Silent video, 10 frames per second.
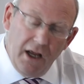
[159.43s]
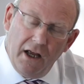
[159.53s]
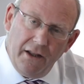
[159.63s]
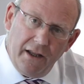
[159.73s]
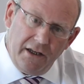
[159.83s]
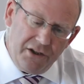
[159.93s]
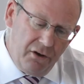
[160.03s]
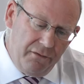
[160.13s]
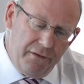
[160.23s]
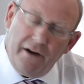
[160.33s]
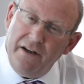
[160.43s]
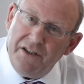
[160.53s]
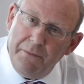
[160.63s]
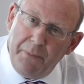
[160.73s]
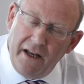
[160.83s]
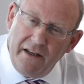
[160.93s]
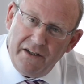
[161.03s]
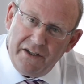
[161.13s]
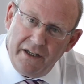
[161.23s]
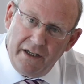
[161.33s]
and then it's got various
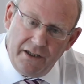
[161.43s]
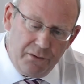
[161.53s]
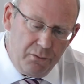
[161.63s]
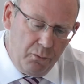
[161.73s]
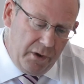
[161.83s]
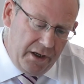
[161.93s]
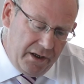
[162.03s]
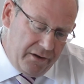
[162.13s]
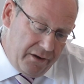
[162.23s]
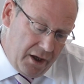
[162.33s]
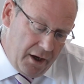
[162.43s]
appendices with